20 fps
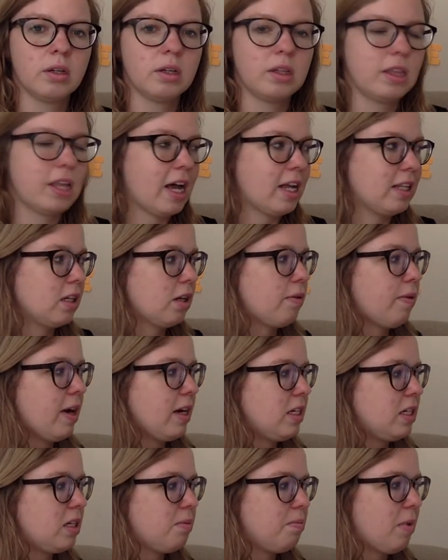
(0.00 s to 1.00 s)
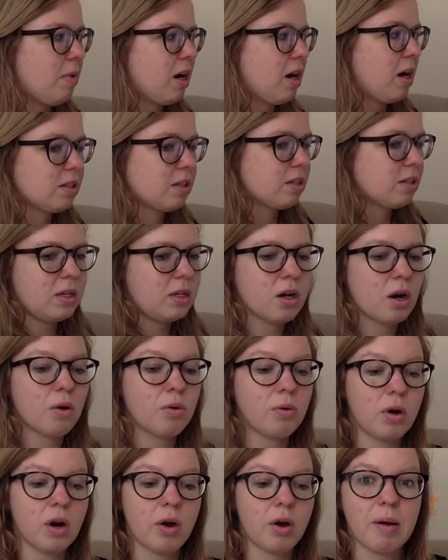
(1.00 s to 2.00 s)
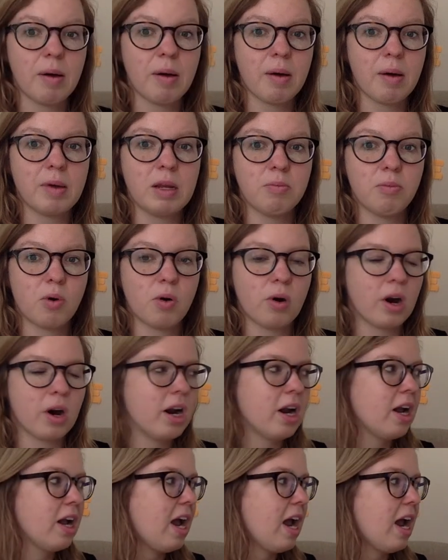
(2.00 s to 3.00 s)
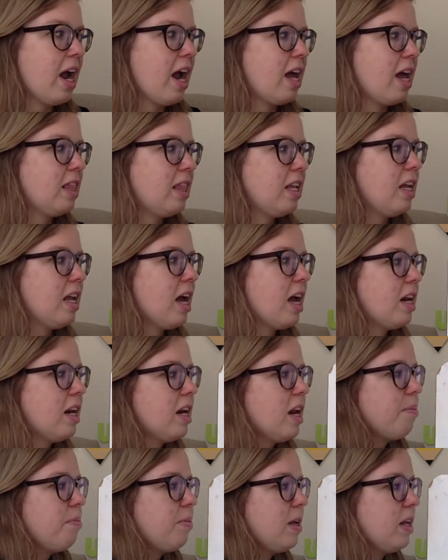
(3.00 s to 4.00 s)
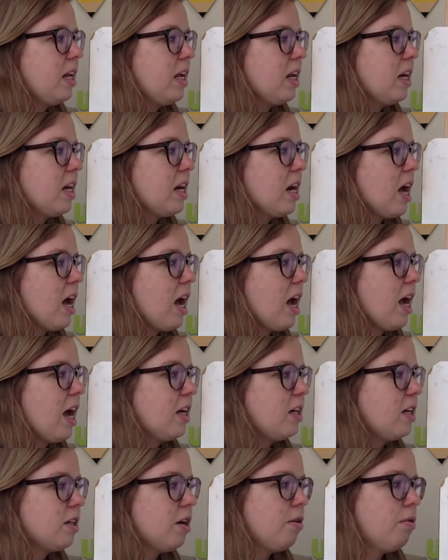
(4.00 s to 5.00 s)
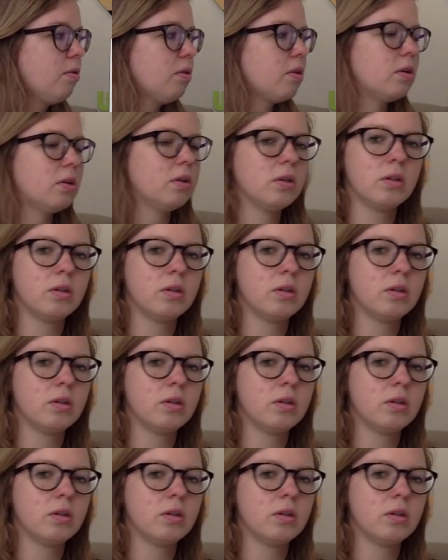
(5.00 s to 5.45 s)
That's a question mark because we don't know how many more. And he ended up eating 9 total.